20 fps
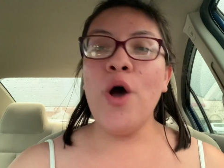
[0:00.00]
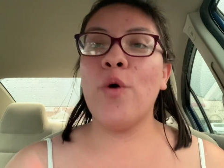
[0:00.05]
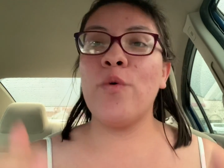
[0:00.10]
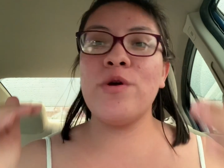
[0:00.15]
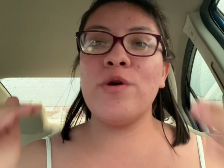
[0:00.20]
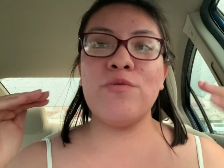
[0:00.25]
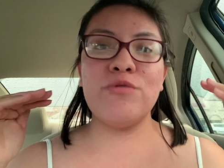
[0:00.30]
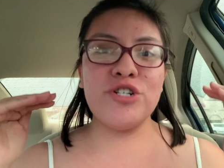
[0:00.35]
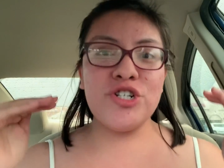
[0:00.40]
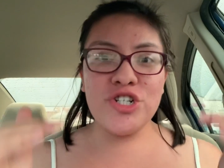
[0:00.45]

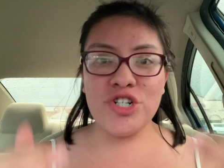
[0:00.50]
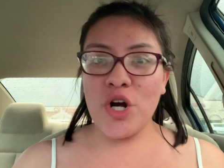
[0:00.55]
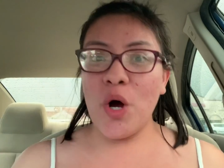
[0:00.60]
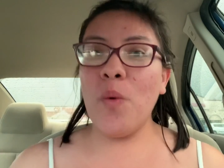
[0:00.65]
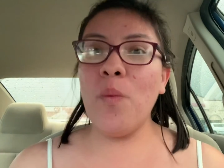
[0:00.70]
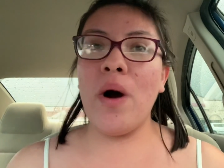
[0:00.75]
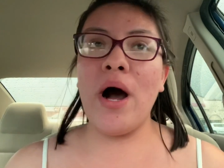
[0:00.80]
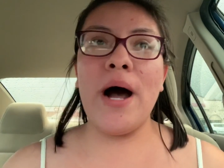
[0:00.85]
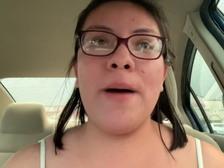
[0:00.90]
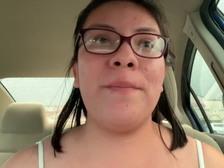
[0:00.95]
We would
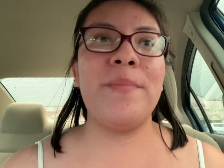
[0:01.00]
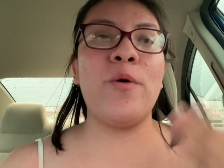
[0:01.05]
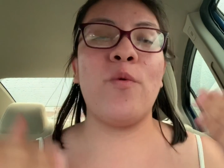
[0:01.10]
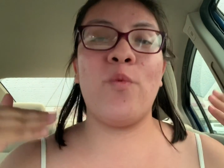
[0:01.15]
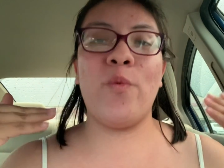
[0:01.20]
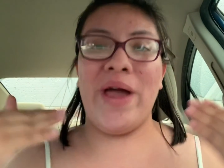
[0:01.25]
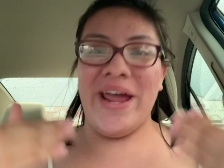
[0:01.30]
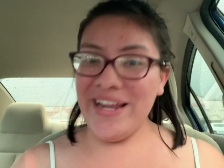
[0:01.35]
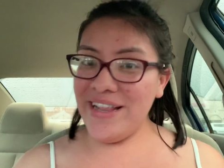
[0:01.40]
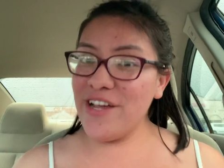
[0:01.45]
show up,
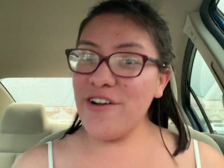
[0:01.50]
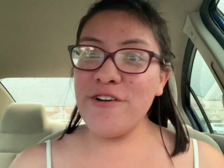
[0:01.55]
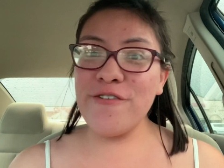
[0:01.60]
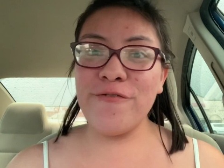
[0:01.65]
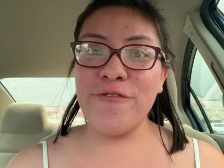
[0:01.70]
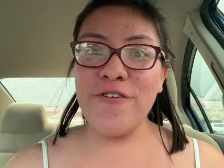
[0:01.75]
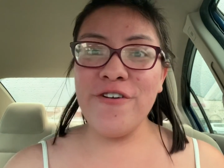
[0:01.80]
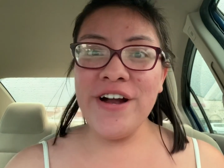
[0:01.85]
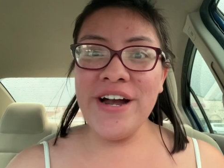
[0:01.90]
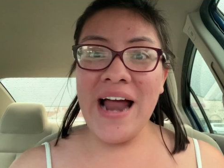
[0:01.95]
wait there
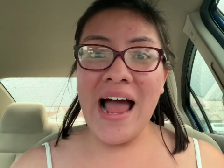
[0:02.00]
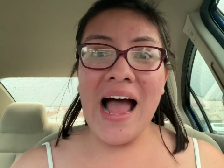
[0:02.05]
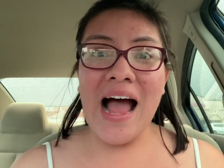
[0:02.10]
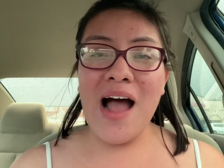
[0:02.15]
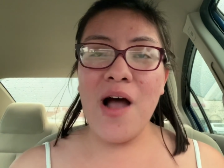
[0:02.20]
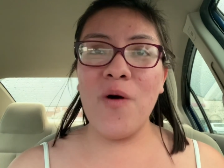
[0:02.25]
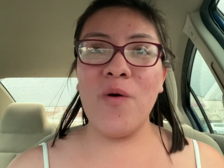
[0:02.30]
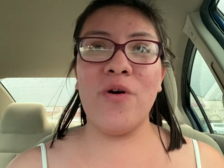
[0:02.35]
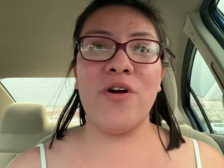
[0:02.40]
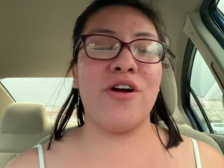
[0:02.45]
for an
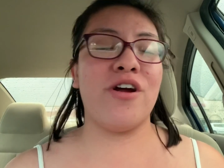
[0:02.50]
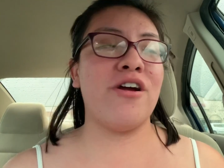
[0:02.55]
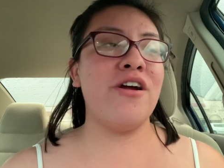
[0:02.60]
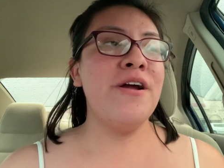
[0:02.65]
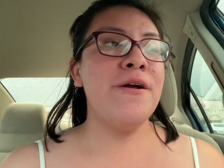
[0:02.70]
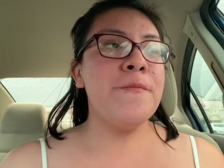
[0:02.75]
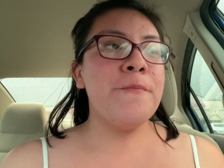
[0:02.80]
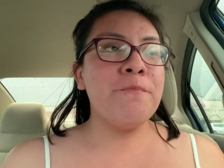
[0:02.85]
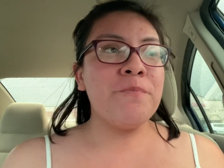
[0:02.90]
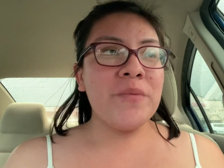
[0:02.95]
hour,
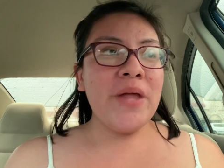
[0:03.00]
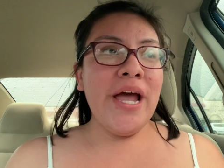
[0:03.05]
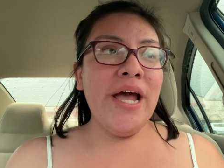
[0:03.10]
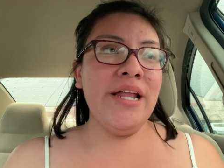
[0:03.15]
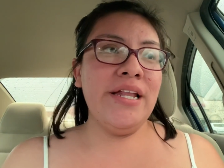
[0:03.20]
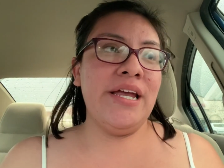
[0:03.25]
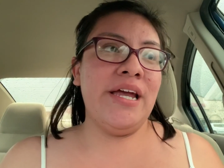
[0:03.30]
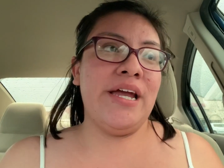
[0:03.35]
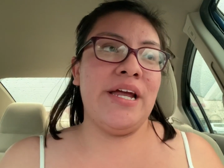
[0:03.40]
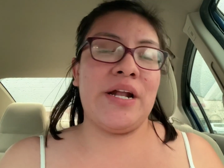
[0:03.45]

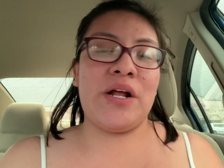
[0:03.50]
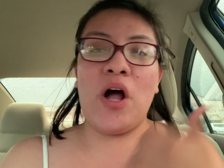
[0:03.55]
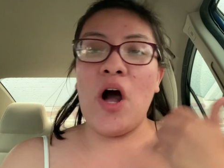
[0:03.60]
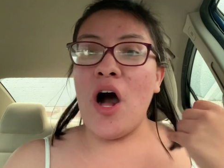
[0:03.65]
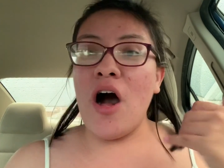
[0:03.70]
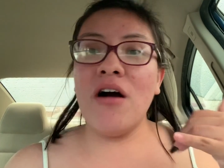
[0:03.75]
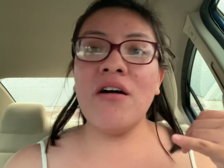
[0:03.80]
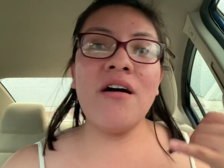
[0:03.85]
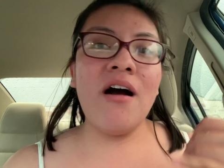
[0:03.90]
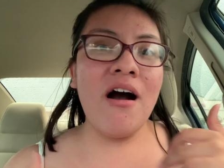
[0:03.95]
and then
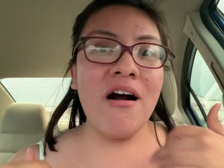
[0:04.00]
call